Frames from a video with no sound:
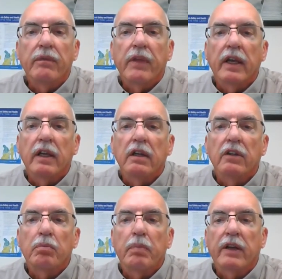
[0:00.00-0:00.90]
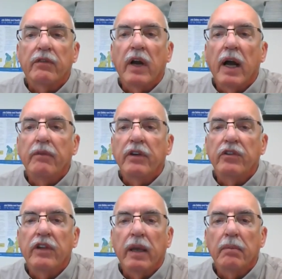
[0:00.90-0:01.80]
and inspect for obvious
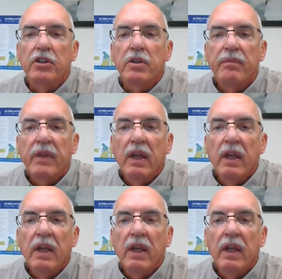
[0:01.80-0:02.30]
damage.